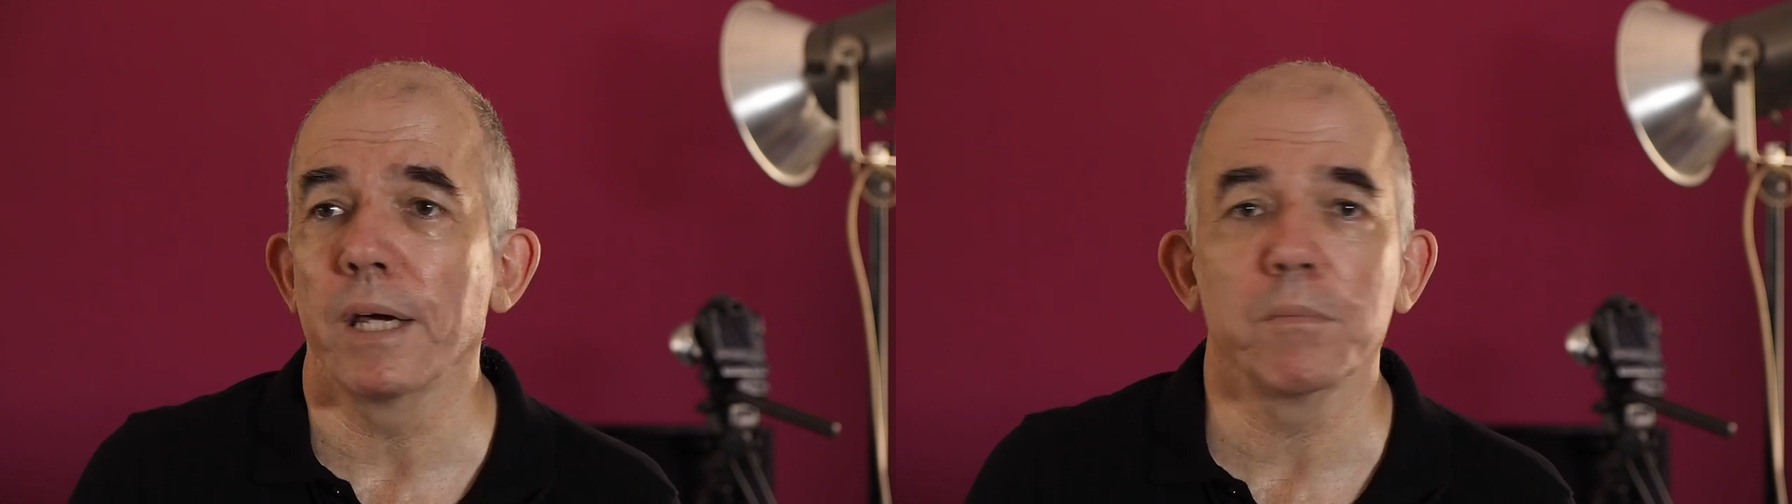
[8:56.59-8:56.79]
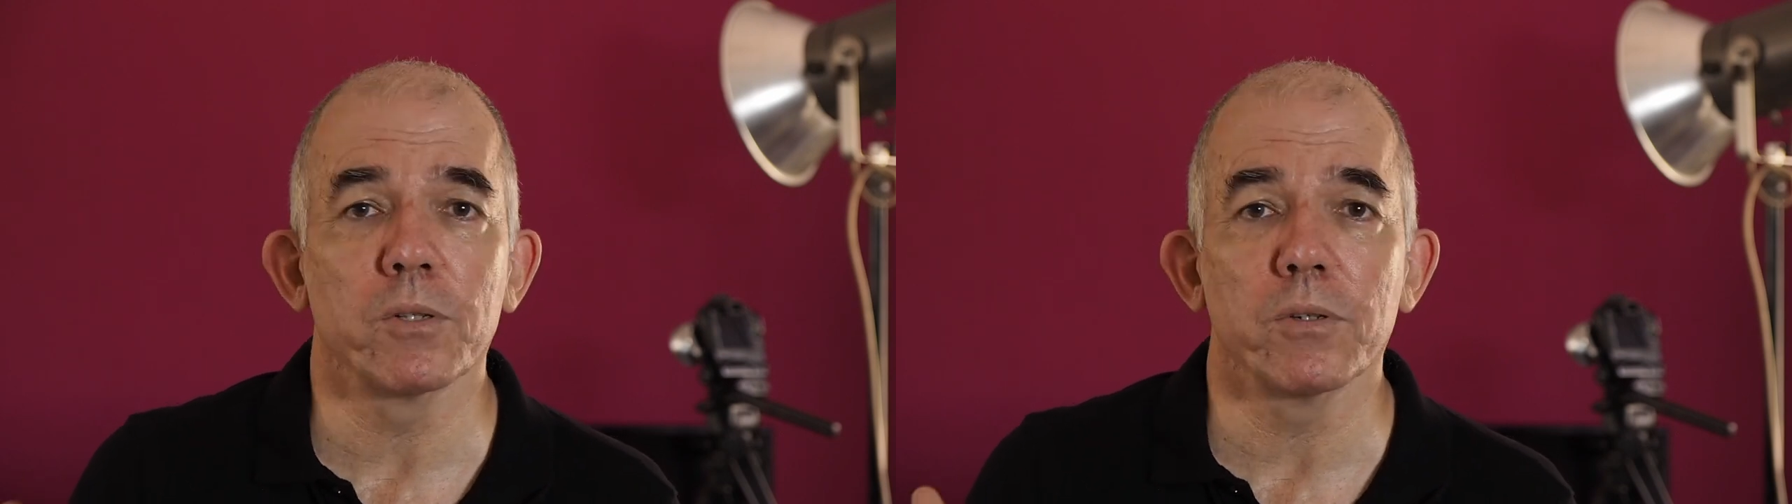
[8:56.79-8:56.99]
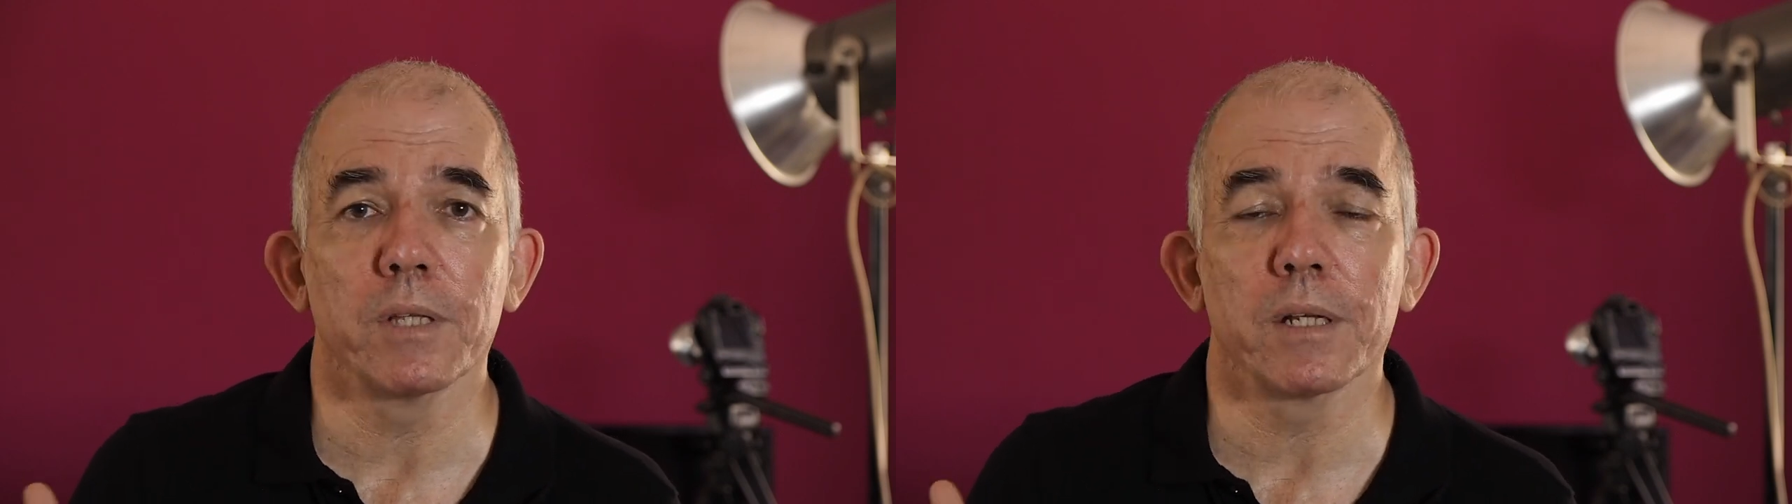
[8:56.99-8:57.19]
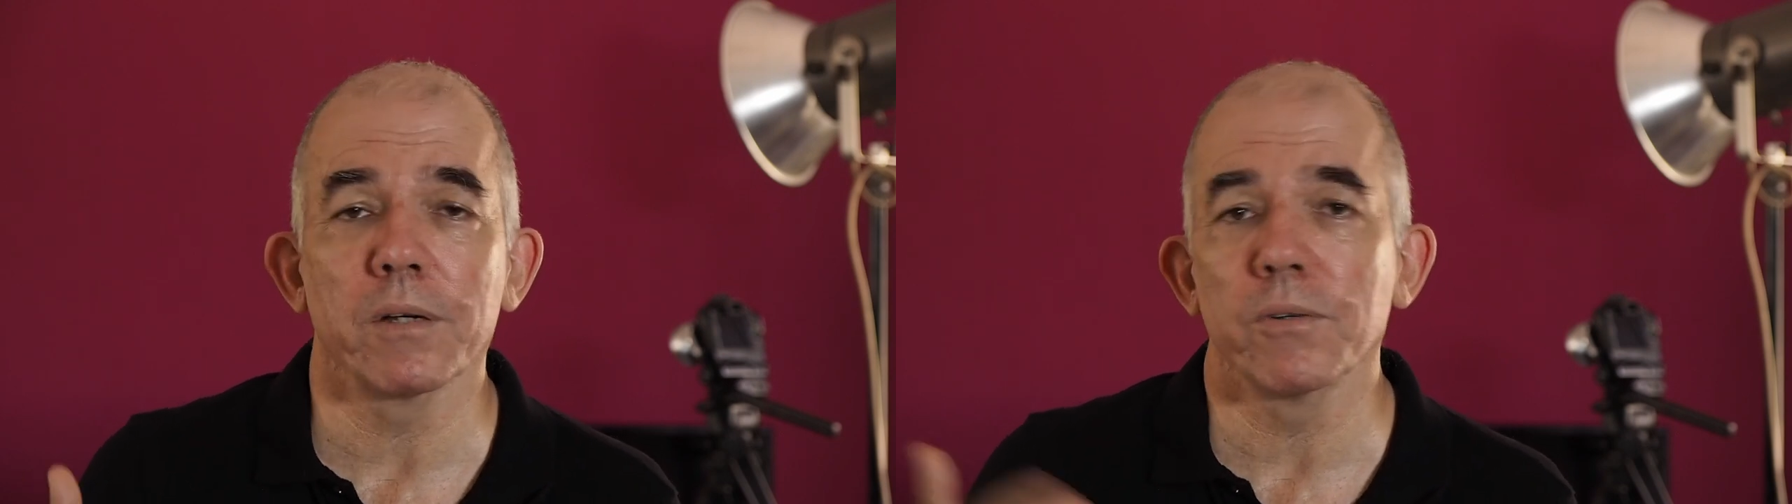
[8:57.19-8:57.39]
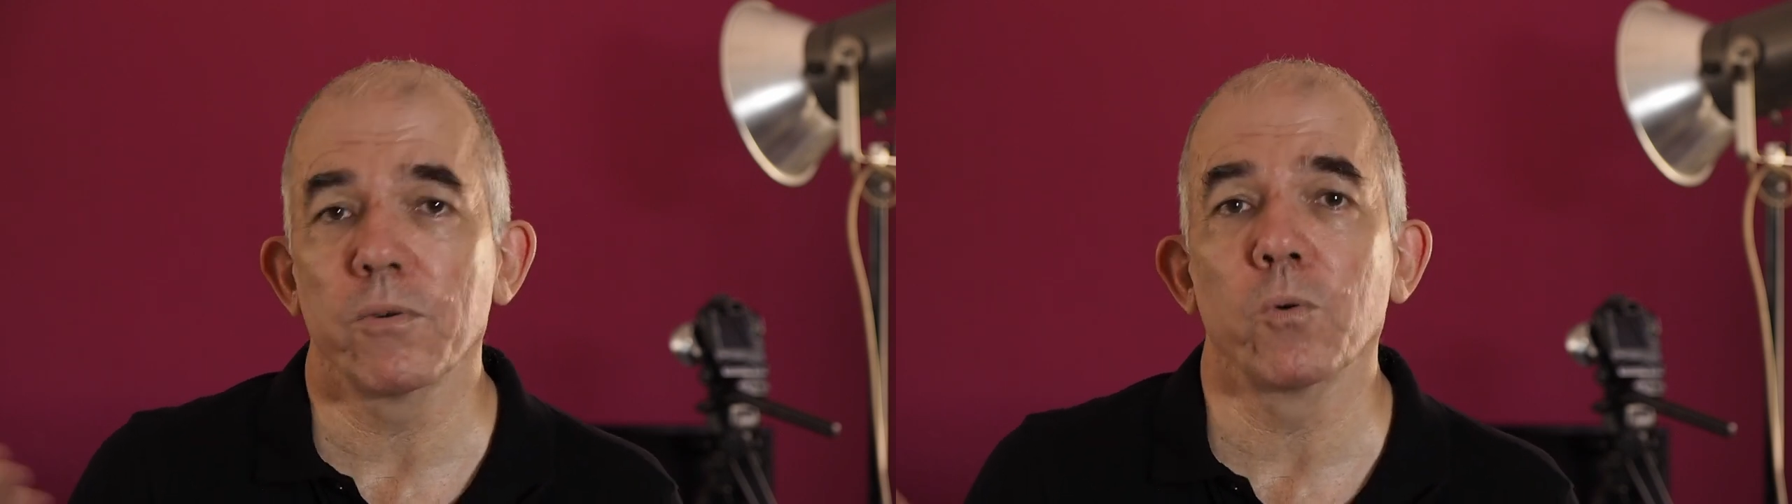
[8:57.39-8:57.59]
be able to then
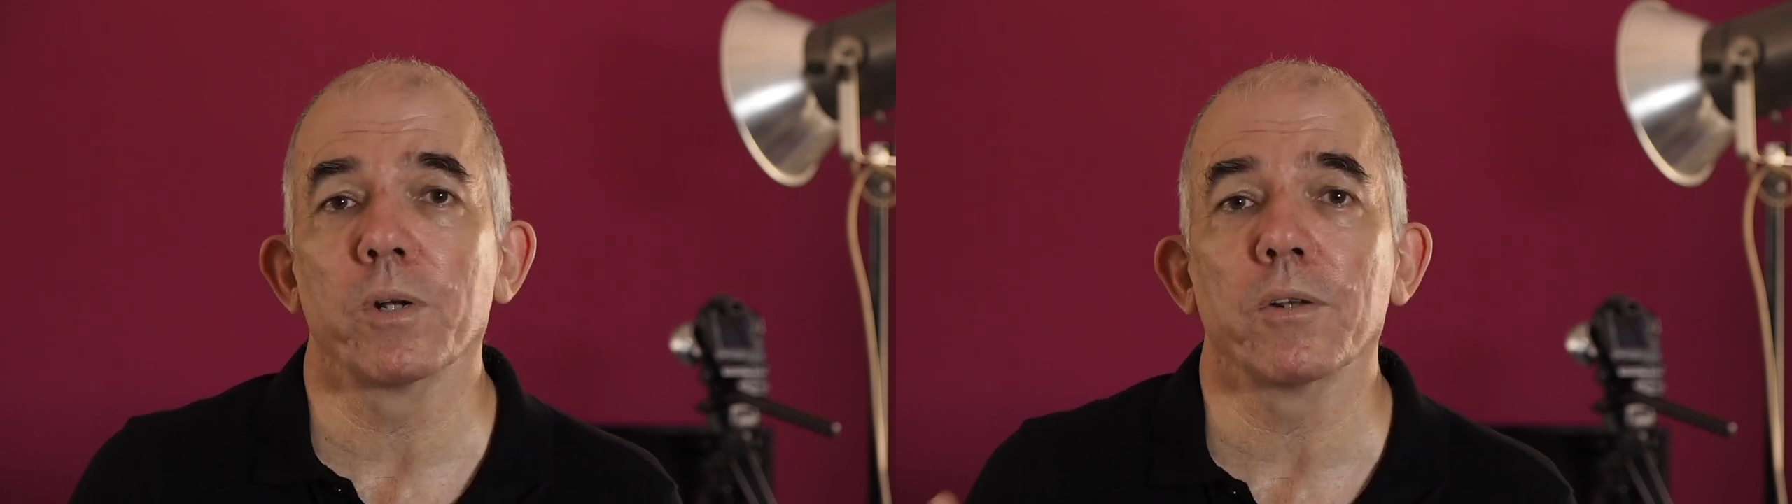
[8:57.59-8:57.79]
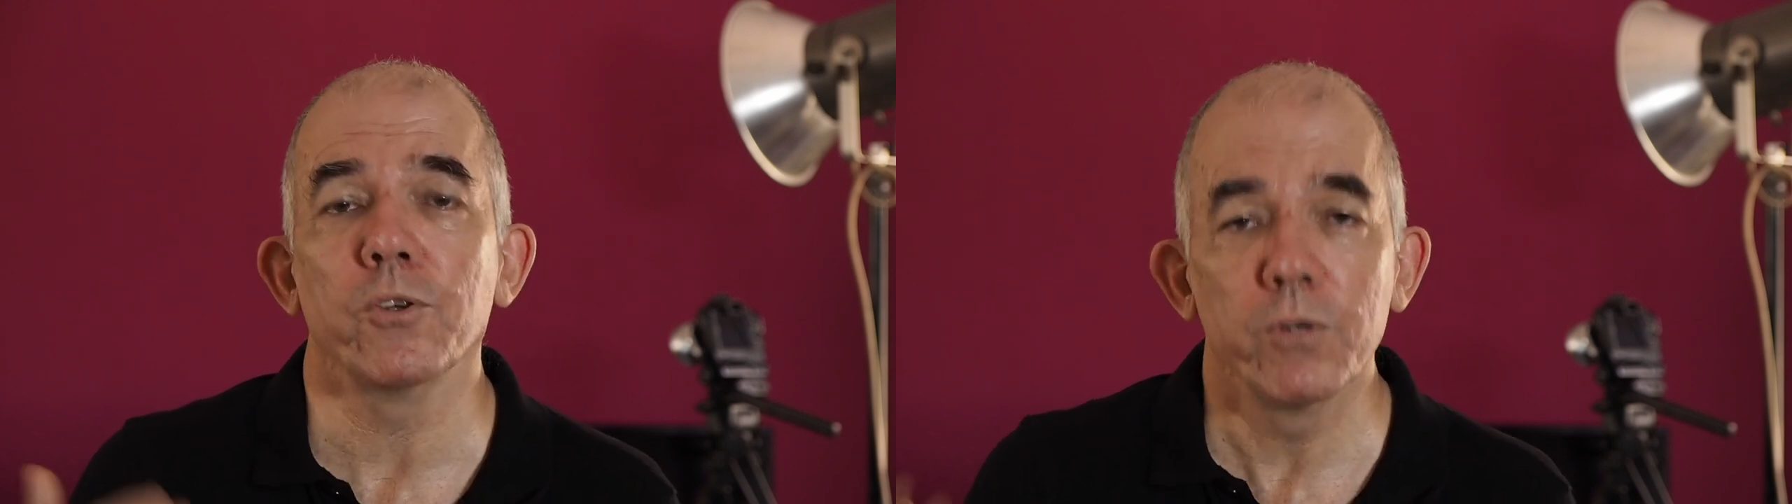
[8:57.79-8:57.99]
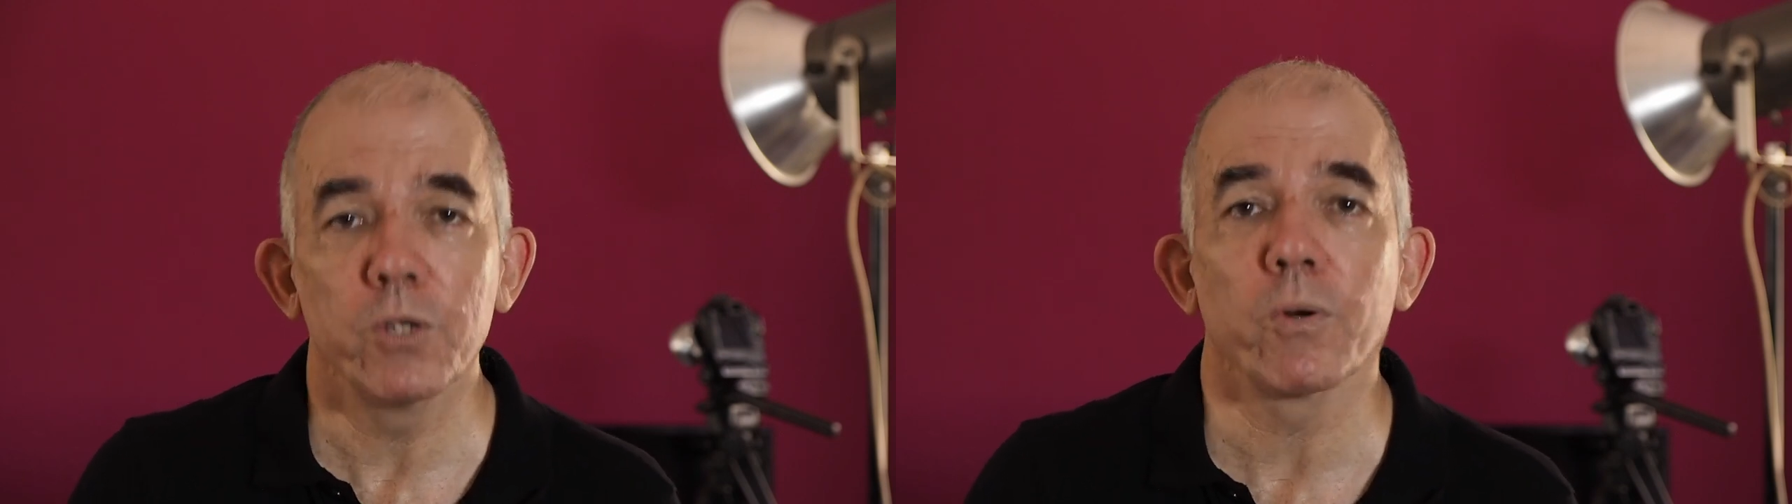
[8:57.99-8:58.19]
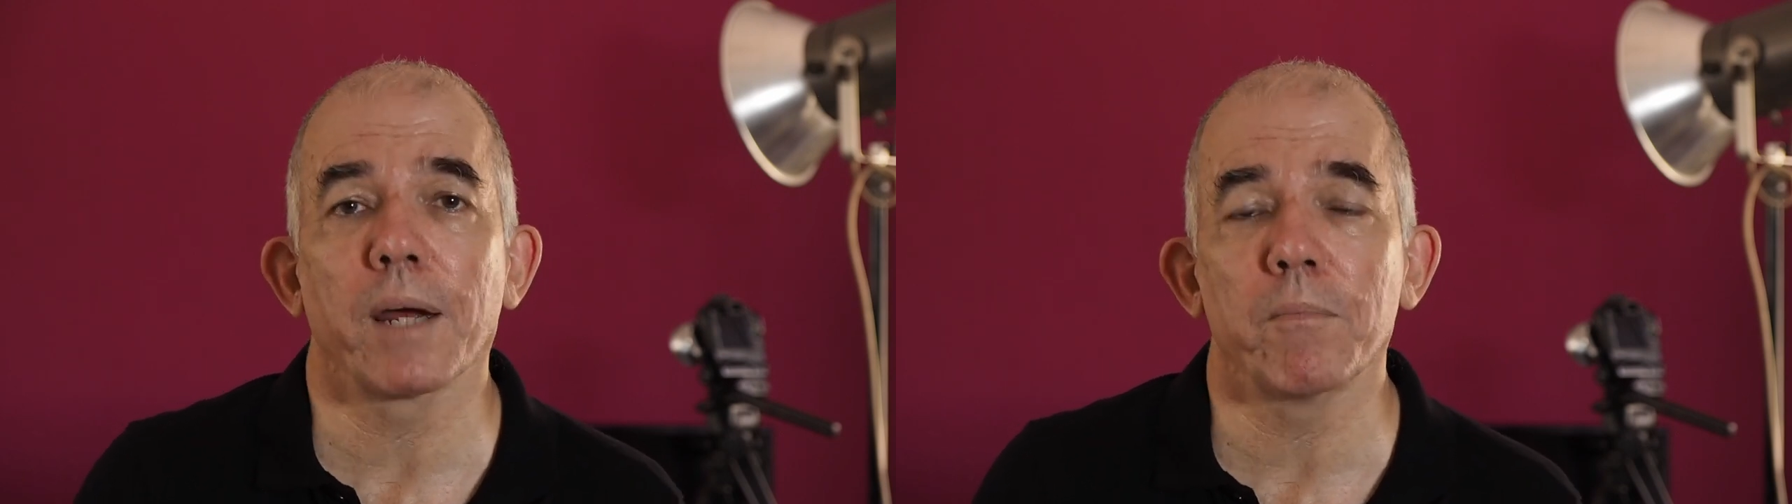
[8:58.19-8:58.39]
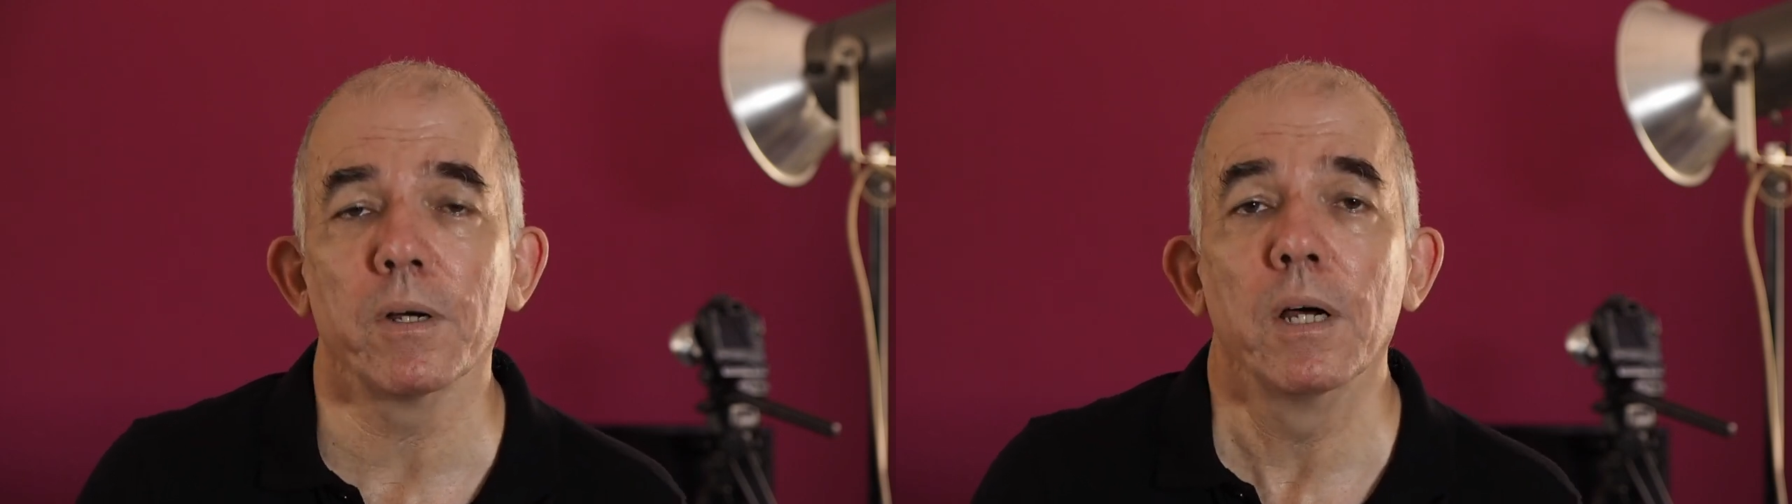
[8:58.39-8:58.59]
go forward and use your
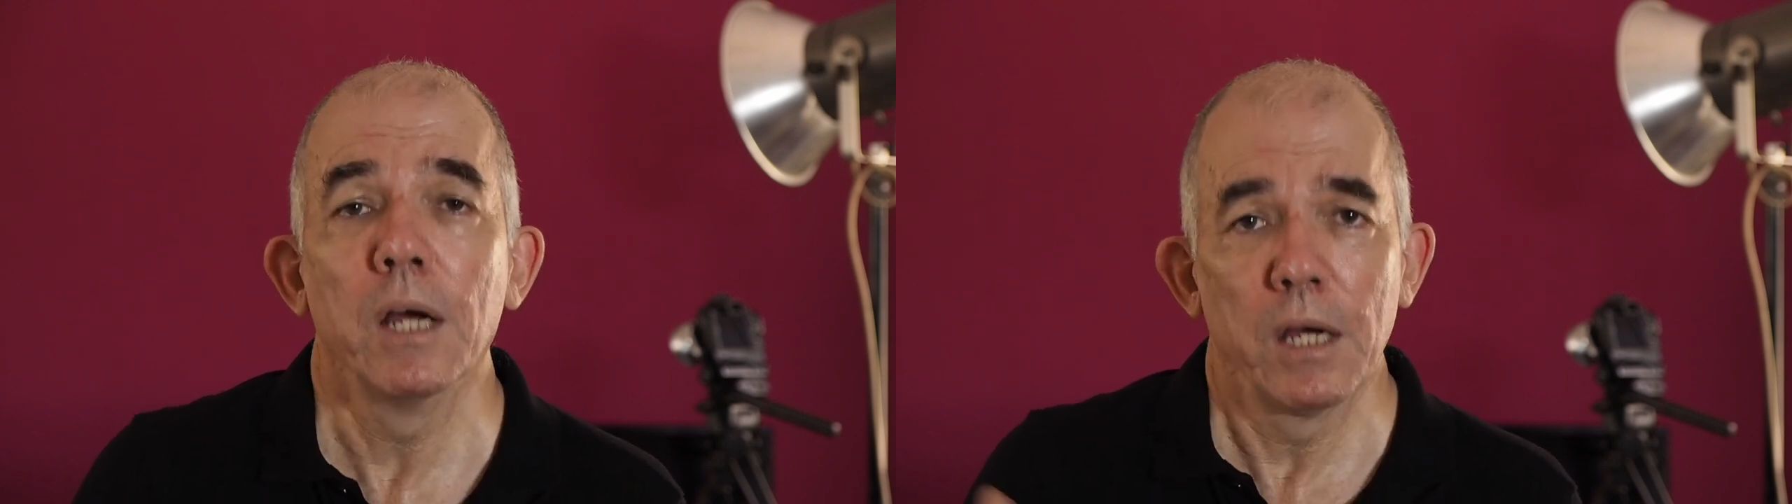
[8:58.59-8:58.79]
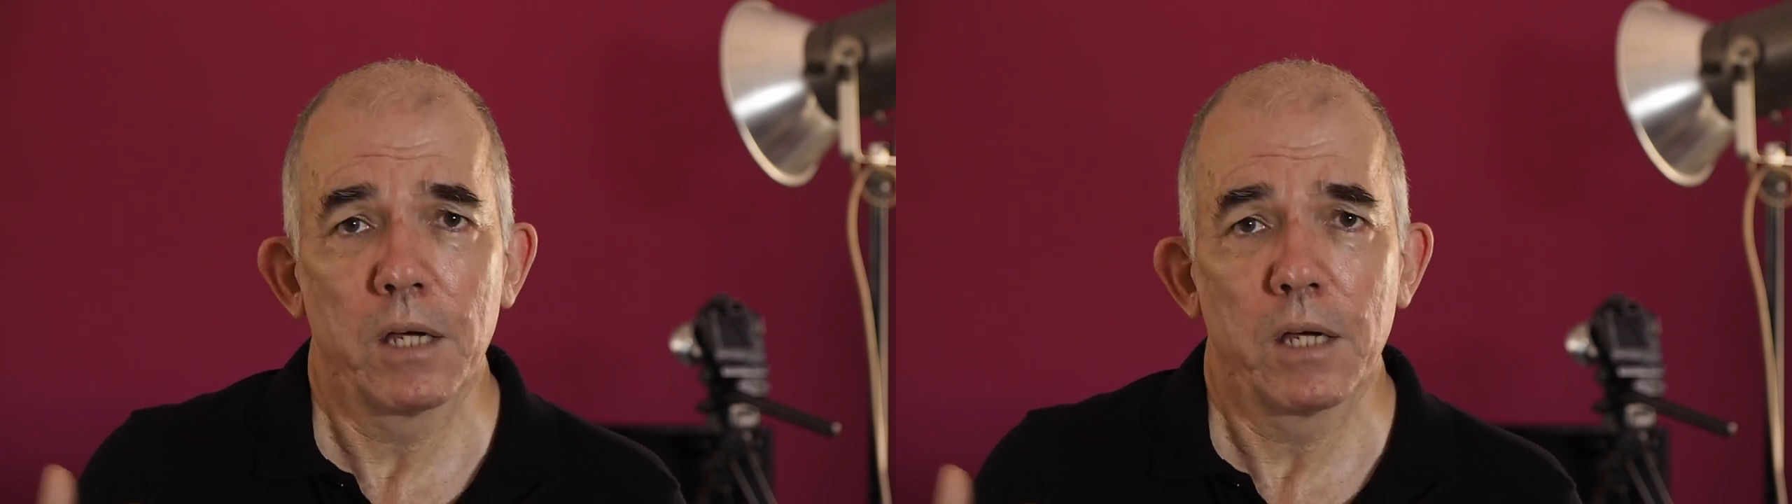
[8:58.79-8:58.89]
camera